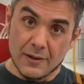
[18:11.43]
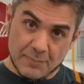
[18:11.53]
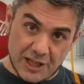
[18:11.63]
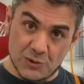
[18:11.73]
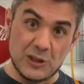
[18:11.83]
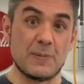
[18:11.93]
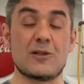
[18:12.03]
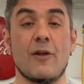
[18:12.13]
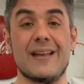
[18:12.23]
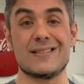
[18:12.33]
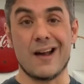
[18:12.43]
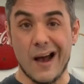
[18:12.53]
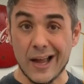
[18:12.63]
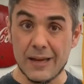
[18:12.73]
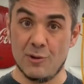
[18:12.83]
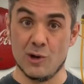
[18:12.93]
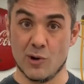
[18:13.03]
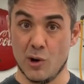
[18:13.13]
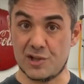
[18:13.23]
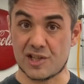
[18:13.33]
because we spent all that time in the
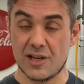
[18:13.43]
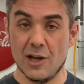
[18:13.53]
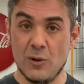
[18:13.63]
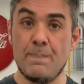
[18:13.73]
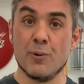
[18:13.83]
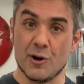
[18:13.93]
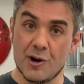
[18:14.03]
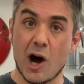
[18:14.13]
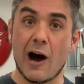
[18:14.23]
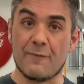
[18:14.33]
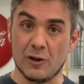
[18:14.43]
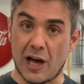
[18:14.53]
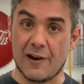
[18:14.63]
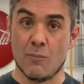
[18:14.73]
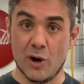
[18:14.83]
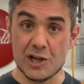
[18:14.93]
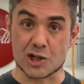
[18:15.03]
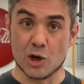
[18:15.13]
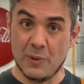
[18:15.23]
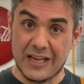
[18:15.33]
roast. We burned off a lot of
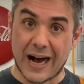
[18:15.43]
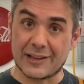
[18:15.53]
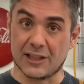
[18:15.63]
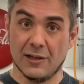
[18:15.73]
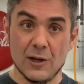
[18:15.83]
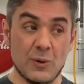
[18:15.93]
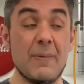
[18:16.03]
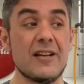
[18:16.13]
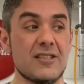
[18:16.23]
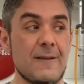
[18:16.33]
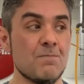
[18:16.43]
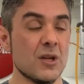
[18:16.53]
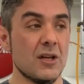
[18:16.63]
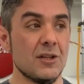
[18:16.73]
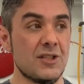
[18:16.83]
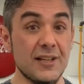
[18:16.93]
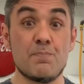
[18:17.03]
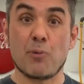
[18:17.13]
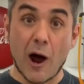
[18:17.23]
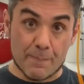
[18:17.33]
moisture, and we basically
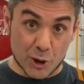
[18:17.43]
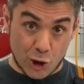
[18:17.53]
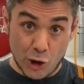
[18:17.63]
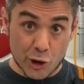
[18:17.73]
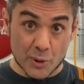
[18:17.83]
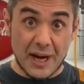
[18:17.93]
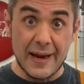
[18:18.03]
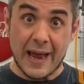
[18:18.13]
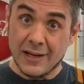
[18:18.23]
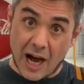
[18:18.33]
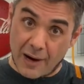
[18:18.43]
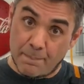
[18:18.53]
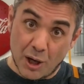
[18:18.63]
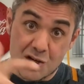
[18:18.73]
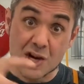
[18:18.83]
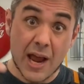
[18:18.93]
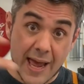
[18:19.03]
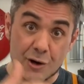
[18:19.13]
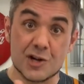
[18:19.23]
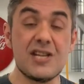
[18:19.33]
did proper cookery and got a bunch of
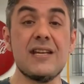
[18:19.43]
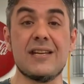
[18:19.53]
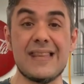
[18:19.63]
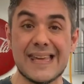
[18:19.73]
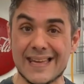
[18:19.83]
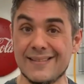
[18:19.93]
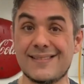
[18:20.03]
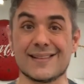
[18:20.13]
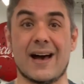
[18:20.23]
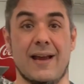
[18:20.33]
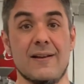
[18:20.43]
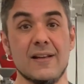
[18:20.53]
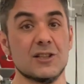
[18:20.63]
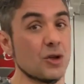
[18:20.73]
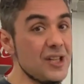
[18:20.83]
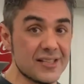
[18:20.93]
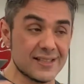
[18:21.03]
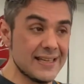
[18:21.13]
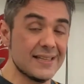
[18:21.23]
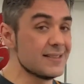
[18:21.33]
energy into the inside. So
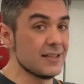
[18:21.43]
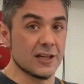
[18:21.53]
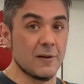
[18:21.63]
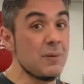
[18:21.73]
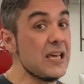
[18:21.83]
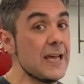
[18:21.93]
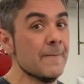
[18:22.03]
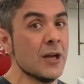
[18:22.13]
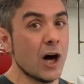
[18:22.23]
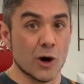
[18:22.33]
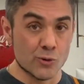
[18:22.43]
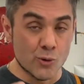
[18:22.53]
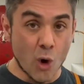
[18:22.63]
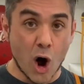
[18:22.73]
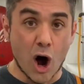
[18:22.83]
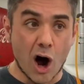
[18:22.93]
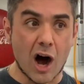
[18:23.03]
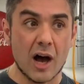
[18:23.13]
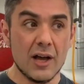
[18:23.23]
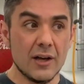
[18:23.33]
this isn't going to be a
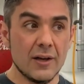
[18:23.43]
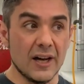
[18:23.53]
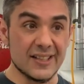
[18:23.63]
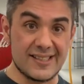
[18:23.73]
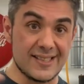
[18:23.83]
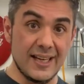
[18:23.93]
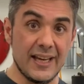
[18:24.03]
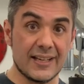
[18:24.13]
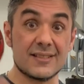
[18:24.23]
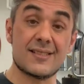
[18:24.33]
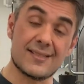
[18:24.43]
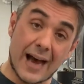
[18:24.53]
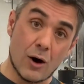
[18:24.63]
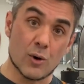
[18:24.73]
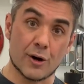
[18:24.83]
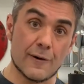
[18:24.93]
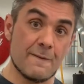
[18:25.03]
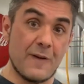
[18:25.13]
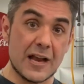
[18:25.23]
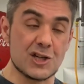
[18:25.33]
raw, acidic, sour,
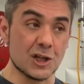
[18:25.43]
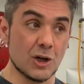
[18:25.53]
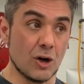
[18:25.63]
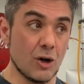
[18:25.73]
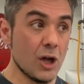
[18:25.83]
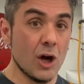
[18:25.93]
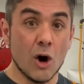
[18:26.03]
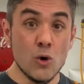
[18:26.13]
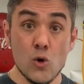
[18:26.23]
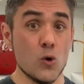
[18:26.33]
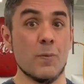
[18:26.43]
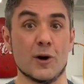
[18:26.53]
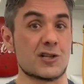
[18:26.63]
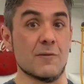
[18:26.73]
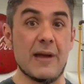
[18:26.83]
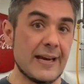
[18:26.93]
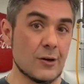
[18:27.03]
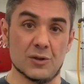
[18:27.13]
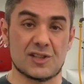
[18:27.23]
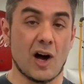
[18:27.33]
vegetal, uber
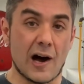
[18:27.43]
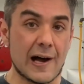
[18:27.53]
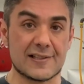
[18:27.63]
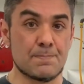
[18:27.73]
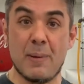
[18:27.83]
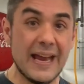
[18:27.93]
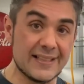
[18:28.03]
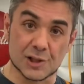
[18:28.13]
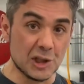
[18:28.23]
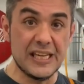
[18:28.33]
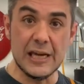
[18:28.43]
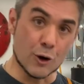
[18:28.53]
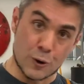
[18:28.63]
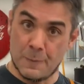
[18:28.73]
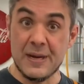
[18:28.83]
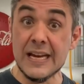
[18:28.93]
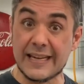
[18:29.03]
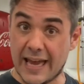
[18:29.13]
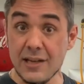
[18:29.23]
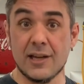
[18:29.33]
tomato sauce, basil-y, herby
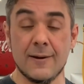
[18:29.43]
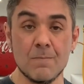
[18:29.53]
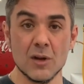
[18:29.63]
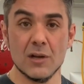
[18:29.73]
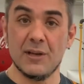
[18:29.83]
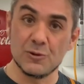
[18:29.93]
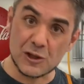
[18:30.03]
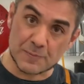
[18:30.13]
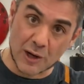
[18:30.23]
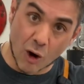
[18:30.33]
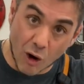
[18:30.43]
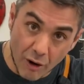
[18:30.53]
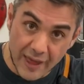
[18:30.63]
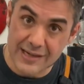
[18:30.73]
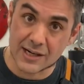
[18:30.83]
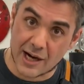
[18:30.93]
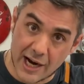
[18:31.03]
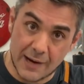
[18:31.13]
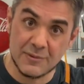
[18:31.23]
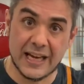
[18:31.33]
Kenyan, because we spent all that
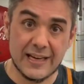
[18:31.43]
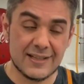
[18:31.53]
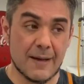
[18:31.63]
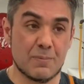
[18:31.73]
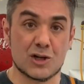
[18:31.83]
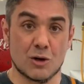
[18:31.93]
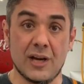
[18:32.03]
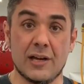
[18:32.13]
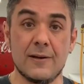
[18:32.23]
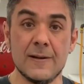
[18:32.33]
time getting temperature in,